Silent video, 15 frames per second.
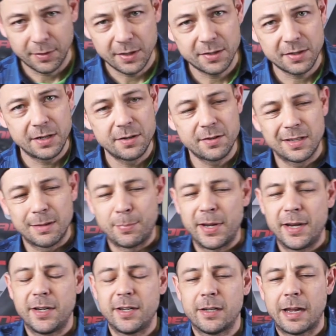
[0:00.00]
this is the
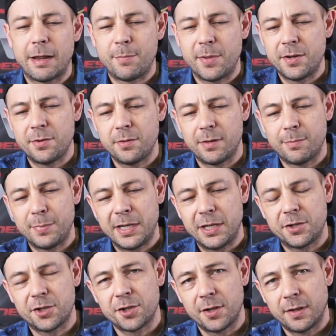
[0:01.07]
pinion. I've been to the
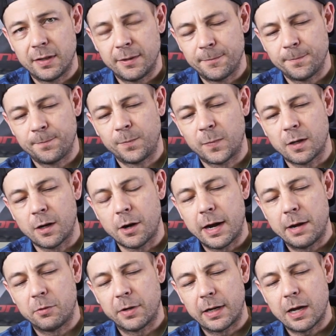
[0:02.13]
beach. All
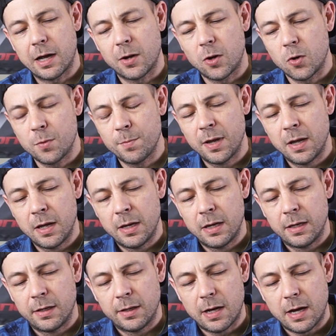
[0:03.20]
right, when I got home,
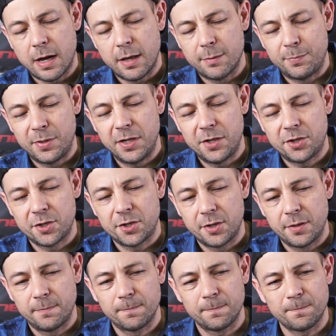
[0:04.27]
the
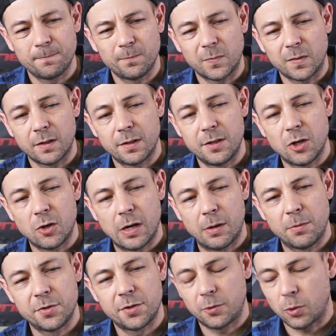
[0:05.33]
beach, you know, I
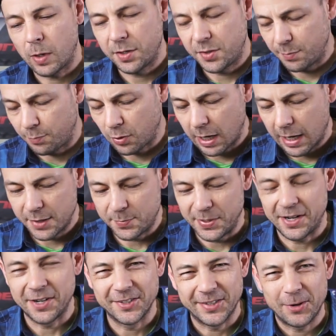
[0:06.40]
was quite surprised
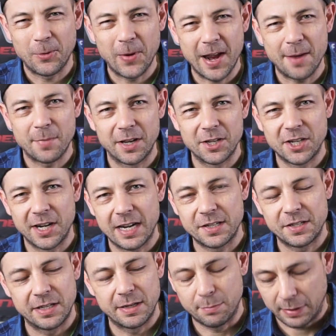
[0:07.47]
because I wrapped my
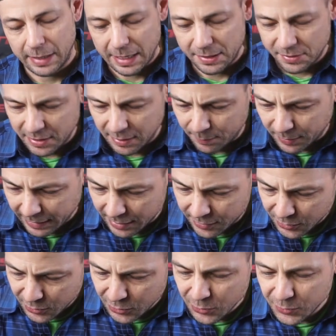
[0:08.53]
chassis in plastic, but I
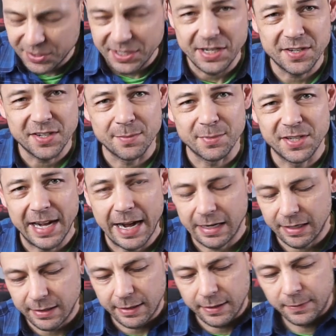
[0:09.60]
do see some
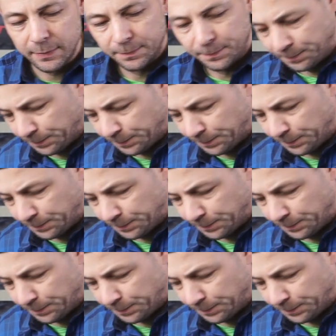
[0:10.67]
sand in there.